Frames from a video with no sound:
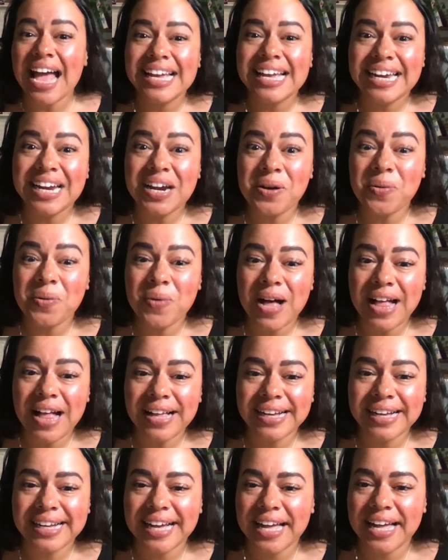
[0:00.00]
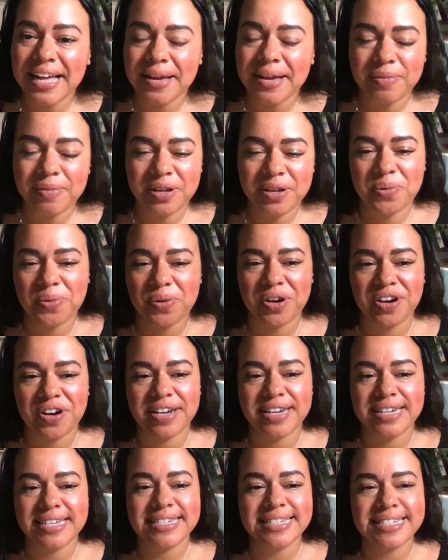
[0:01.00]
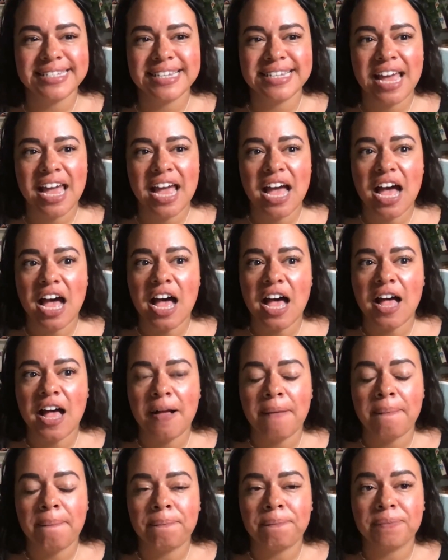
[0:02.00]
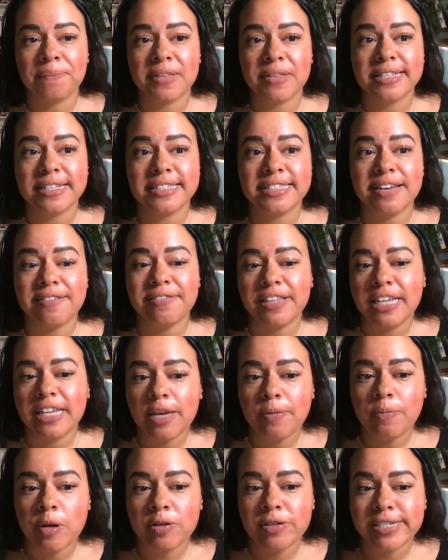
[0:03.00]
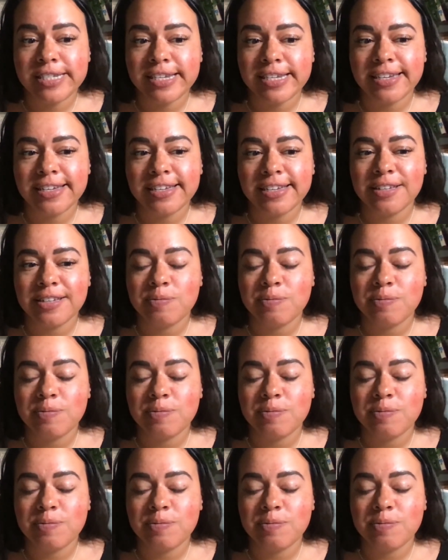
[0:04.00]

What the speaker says: You're welcome. No worries. Definitely keep posting.